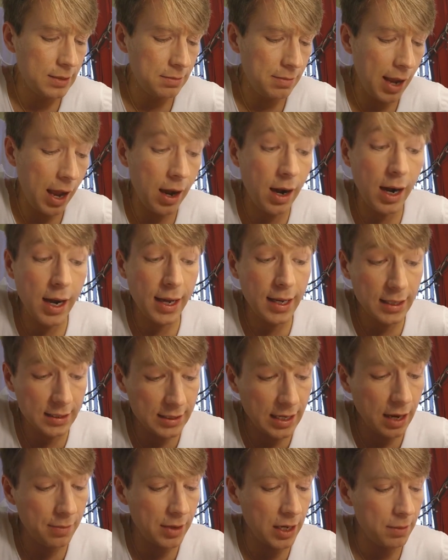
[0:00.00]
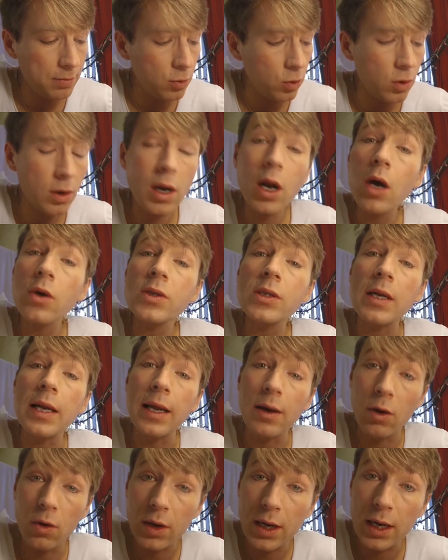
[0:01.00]
May I examine it more
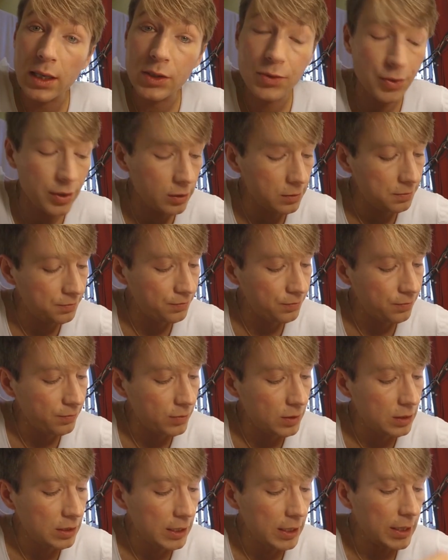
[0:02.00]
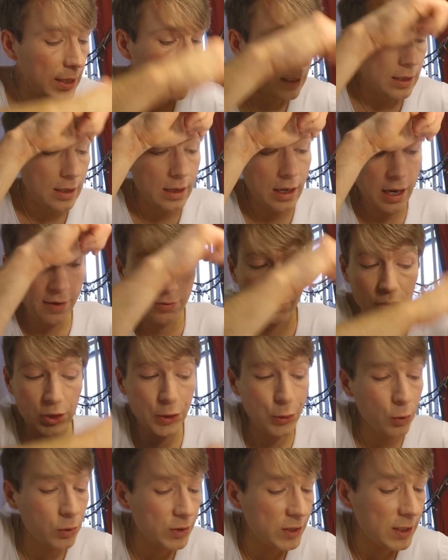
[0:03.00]
closely, Lord Asriel? After a
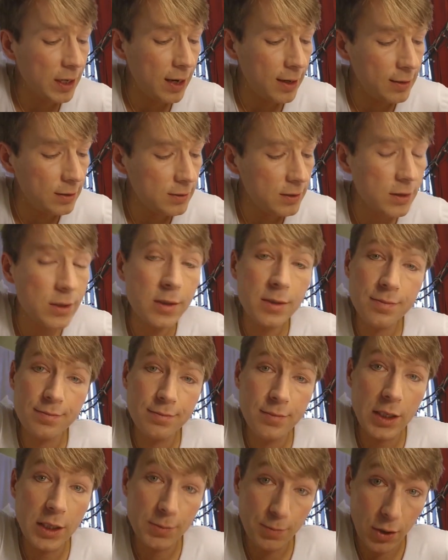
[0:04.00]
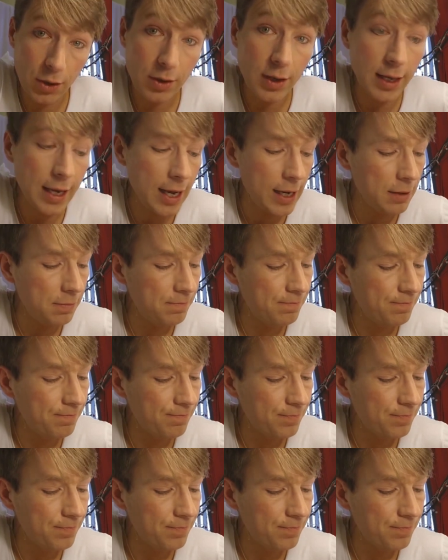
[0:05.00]
short silence, he spoke again.